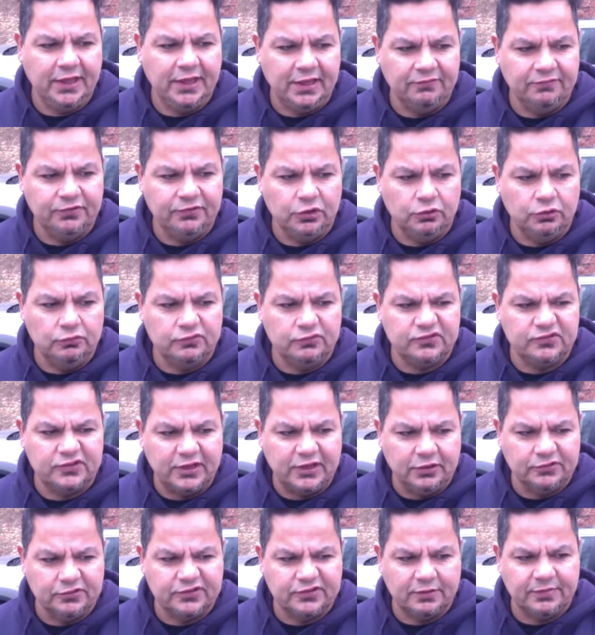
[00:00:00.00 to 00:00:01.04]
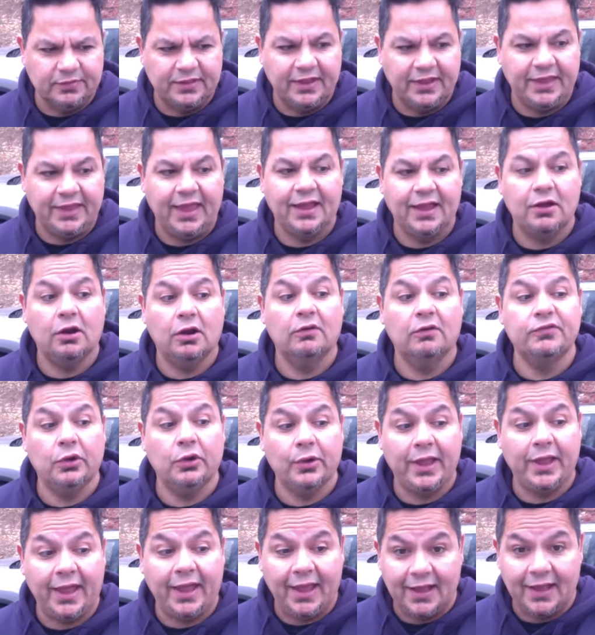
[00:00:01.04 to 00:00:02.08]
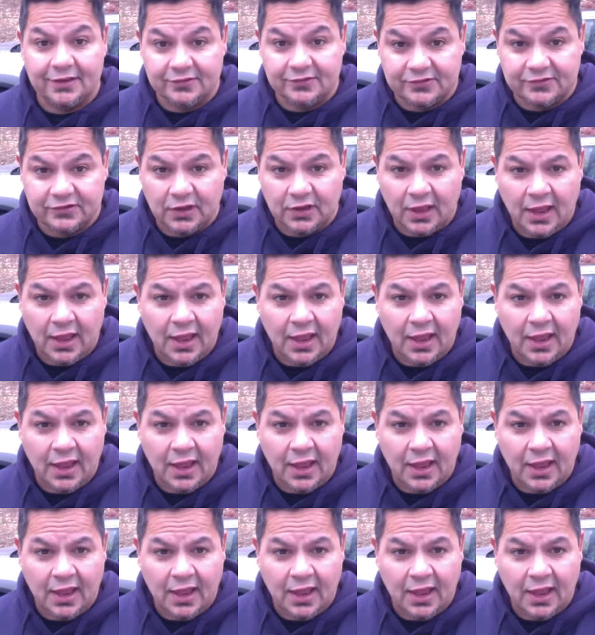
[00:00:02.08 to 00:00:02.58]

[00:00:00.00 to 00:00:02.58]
If you steal something, they can't cut off your hands.